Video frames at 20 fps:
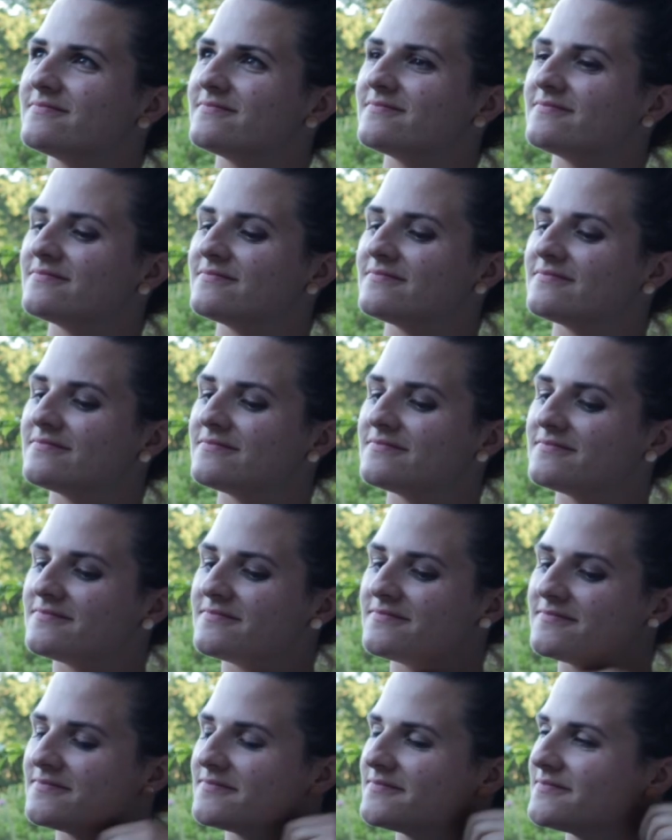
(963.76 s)

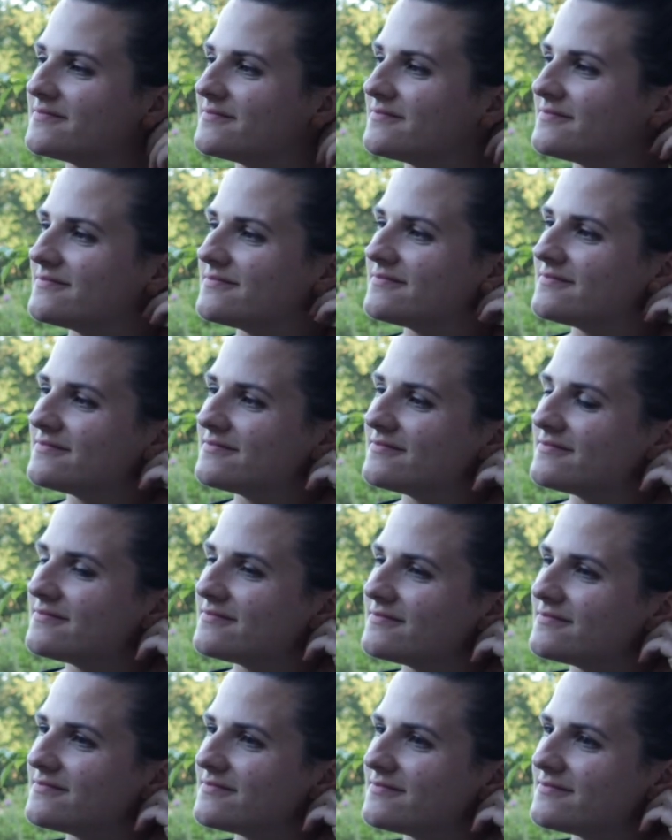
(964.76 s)

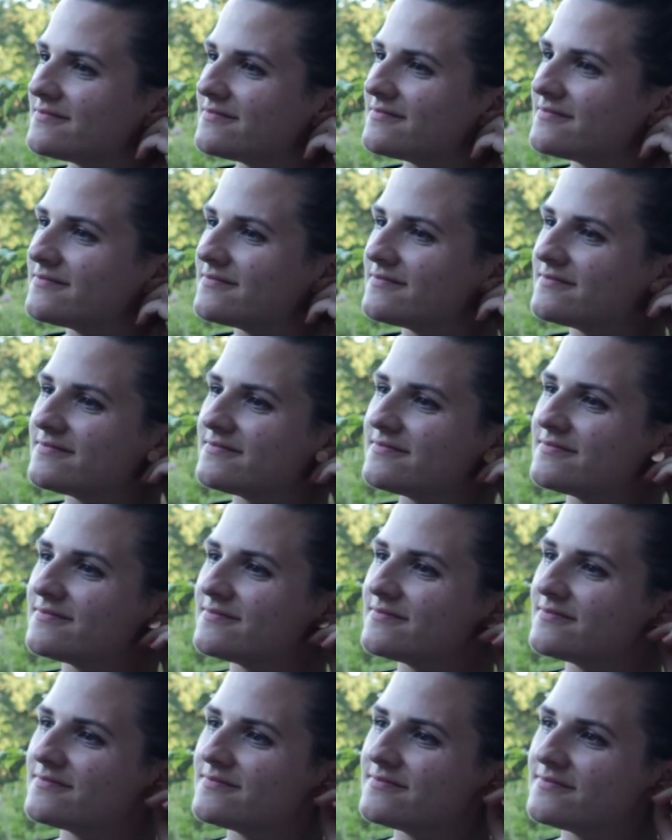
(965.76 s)

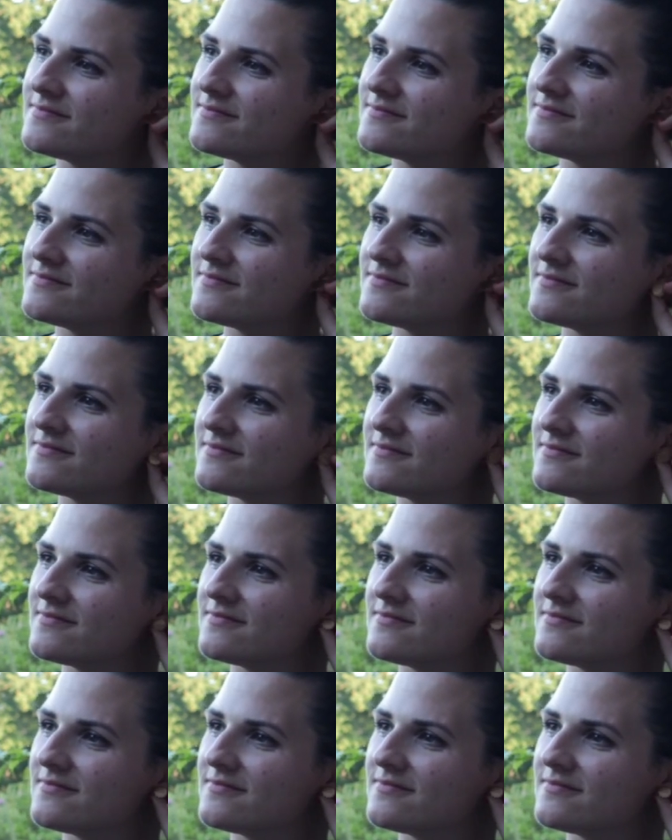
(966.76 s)
The person shown says nothing.